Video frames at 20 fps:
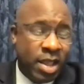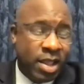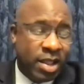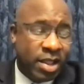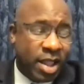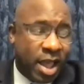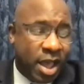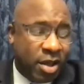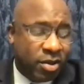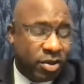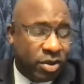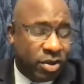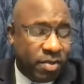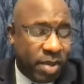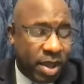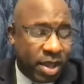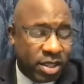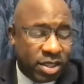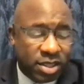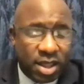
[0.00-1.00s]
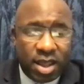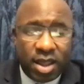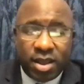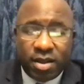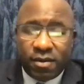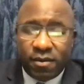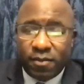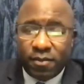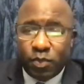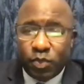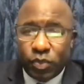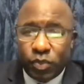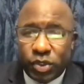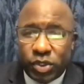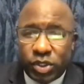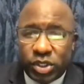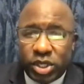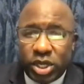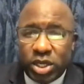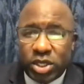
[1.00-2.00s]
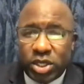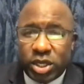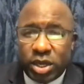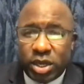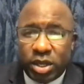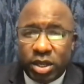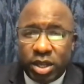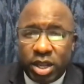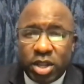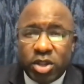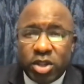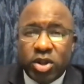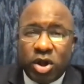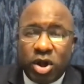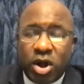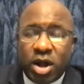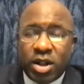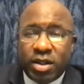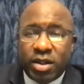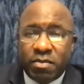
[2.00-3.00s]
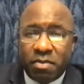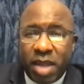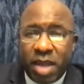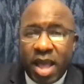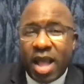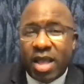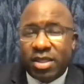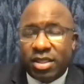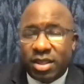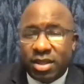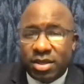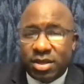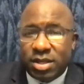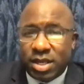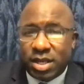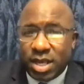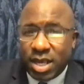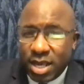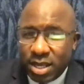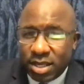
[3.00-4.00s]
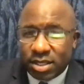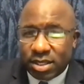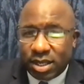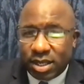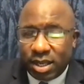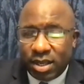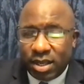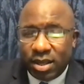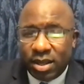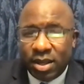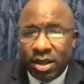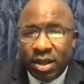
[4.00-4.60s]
Now, you may think teaching kindergarten math is easy.